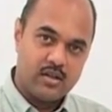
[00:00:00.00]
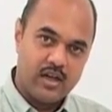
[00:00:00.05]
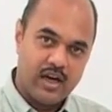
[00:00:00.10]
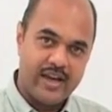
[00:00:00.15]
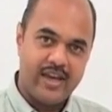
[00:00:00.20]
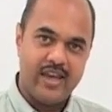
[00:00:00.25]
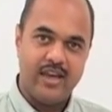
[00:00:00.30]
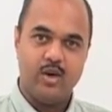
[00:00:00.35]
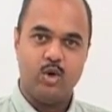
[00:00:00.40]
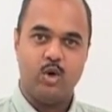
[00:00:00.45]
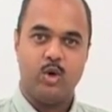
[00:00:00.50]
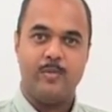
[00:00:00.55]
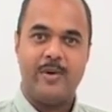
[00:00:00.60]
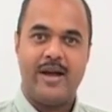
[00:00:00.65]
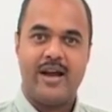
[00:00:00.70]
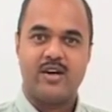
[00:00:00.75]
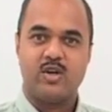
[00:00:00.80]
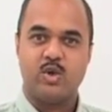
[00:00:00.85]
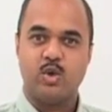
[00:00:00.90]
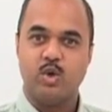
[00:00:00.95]
again go
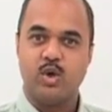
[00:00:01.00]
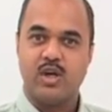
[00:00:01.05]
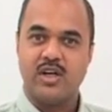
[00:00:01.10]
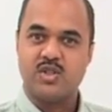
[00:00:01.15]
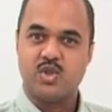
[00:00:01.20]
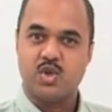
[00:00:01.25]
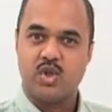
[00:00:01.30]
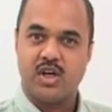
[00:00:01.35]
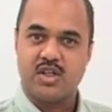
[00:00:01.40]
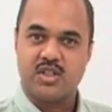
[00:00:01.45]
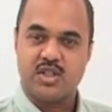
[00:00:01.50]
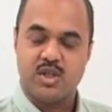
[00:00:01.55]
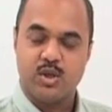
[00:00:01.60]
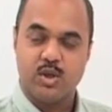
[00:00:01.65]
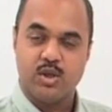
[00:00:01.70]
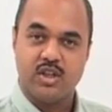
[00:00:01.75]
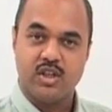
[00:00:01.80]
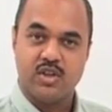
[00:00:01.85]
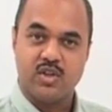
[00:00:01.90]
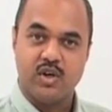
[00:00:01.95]
back to construction
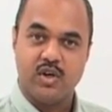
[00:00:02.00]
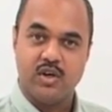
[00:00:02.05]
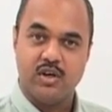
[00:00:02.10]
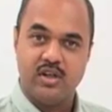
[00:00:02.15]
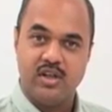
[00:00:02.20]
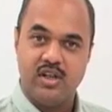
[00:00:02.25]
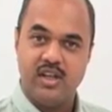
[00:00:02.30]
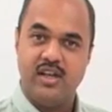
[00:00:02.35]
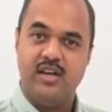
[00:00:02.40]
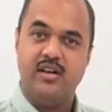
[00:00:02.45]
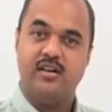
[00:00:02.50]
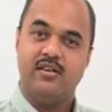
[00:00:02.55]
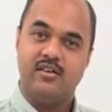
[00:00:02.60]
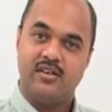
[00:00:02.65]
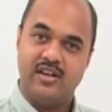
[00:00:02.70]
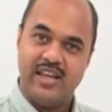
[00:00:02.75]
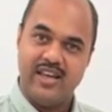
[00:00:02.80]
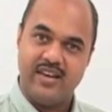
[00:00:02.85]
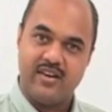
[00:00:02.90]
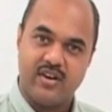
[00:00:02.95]
on the third day,
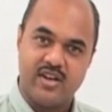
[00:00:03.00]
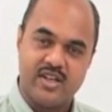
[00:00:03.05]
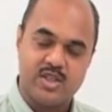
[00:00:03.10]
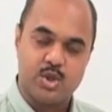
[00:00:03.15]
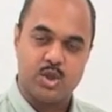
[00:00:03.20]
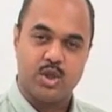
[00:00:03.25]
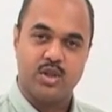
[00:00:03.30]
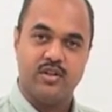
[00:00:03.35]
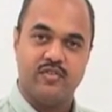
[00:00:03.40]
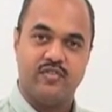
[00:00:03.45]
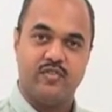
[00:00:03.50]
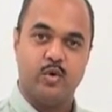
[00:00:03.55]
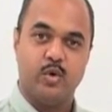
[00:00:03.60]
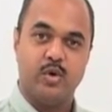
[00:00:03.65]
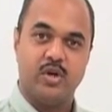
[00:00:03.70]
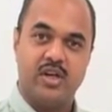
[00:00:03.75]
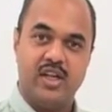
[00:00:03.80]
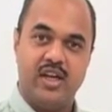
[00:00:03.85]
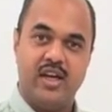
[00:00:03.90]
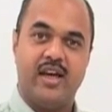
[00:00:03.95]
take rest on the
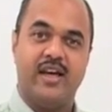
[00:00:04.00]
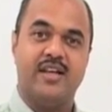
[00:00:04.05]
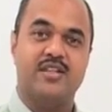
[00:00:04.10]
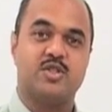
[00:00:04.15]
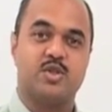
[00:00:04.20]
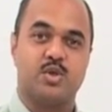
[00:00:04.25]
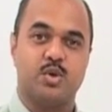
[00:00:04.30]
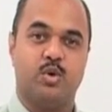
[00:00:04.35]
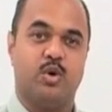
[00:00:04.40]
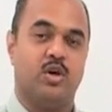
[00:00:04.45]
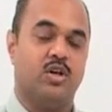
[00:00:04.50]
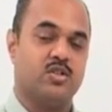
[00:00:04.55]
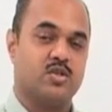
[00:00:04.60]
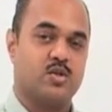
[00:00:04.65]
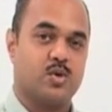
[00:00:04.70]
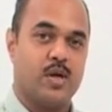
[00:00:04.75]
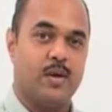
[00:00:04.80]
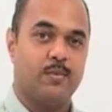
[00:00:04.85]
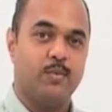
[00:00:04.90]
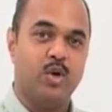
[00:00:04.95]
fourth day and so on.
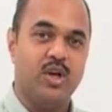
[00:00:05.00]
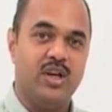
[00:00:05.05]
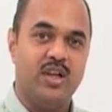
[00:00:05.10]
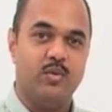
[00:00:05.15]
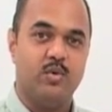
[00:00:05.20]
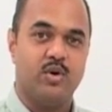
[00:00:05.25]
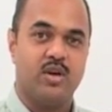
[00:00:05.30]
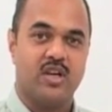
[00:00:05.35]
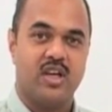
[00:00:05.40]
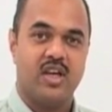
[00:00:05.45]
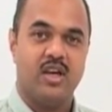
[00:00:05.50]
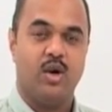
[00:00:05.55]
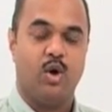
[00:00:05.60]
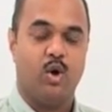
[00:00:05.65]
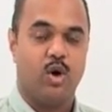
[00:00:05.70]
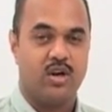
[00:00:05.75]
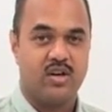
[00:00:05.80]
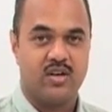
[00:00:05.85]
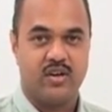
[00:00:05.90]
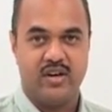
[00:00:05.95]
So I'm only working
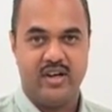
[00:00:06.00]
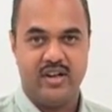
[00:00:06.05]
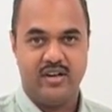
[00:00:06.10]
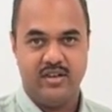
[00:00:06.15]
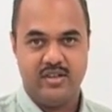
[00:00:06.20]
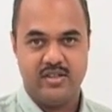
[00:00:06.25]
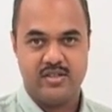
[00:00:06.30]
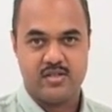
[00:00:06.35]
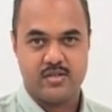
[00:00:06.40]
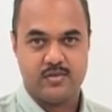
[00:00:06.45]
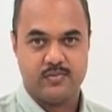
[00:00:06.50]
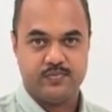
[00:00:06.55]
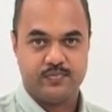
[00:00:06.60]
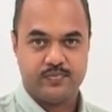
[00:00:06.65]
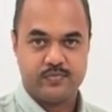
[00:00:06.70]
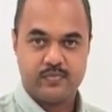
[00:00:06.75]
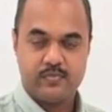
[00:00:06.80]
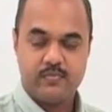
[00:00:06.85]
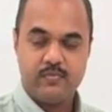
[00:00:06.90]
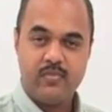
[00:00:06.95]
alternate days.
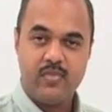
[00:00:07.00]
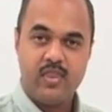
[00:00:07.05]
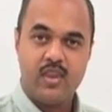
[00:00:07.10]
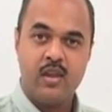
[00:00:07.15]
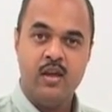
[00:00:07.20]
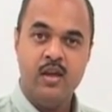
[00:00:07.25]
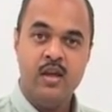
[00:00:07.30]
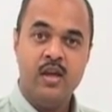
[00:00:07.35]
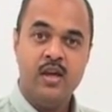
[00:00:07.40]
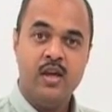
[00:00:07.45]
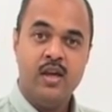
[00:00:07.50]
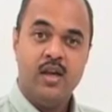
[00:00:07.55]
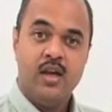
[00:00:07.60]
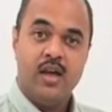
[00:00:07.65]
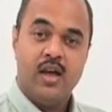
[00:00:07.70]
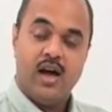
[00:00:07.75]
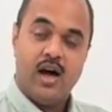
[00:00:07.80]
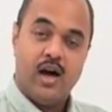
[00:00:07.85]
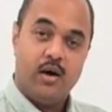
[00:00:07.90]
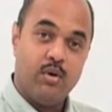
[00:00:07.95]

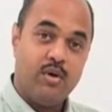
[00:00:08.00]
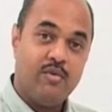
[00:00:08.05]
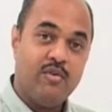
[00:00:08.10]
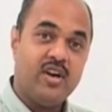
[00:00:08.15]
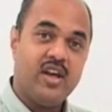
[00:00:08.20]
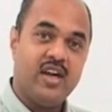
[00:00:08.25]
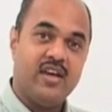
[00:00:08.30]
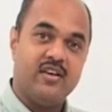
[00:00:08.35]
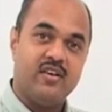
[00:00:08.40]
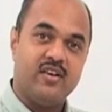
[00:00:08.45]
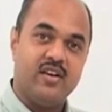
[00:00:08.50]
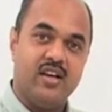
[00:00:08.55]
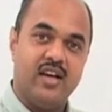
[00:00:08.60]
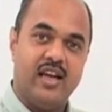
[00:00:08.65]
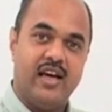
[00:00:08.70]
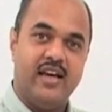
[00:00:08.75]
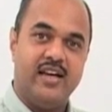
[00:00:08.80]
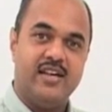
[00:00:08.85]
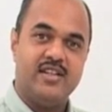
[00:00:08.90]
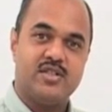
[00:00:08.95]
However, I
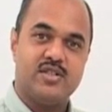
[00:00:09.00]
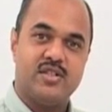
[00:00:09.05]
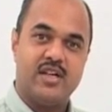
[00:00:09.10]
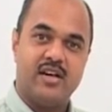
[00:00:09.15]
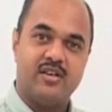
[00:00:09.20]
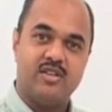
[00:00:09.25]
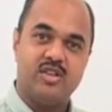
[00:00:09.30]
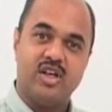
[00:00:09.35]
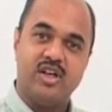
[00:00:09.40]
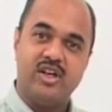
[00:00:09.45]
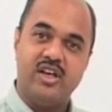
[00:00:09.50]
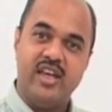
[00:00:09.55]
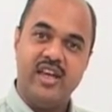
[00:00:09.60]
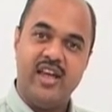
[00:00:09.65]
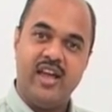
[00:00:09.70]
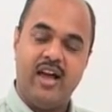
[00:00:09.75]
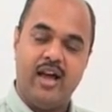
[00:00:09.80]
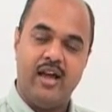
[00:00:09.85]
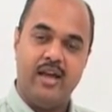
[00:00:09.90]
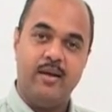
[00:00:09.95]
realize that the
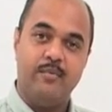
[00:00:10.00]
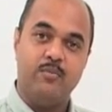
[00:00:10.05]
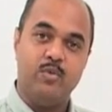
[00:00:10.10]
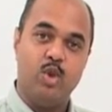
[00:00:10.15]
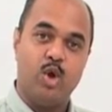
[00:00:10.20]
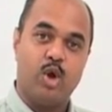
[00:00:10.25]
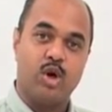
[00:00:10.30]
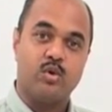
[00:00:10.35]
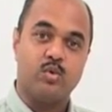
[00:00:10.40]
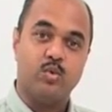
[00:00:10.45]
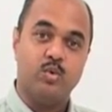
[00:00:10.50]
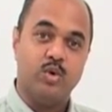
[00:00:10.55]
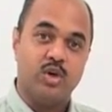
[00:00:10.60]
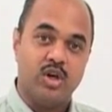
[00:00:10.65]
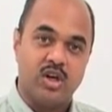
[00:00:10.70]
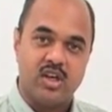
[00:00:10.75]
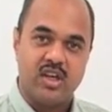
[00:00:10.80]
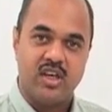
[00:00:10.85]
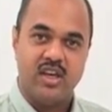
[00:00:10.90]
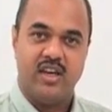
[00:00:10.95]
day I am not
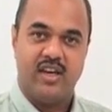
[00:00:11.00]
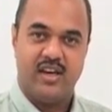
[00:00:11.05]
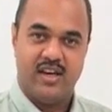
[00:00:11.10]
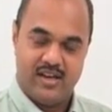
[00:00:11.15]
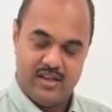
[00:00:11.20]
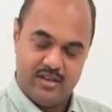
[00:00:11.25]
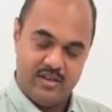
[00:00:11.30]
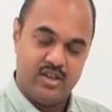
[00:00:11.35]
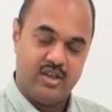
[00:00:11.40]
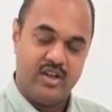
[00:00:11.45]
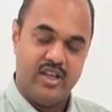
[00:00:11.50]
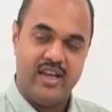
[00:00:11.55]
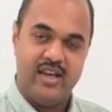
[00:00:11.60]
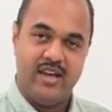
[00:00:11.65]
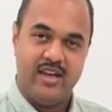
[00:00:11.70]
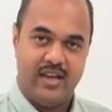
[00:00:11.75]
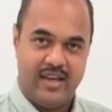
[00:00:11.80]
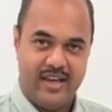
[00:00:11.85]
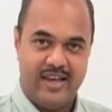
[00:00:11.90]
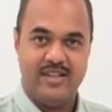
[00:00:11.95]
working and the
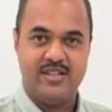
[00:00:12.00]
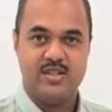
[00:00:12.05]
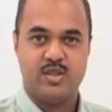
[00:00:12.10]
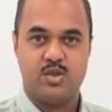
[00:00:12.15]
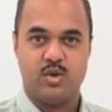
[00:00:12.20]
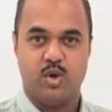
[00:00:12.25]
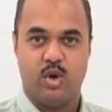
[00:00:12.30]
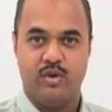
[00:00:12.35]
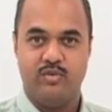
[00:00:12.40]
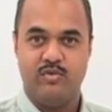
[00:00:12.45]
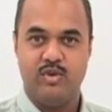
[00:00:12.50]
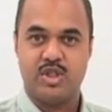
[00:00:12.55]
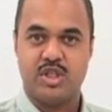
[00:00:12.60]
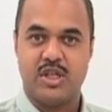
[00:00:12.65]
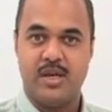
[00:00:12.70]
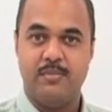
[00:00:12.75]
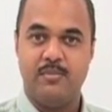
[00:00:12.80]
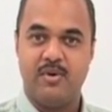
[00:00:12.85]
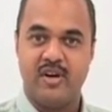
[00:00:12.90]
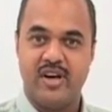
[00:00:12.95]
day hence on which I am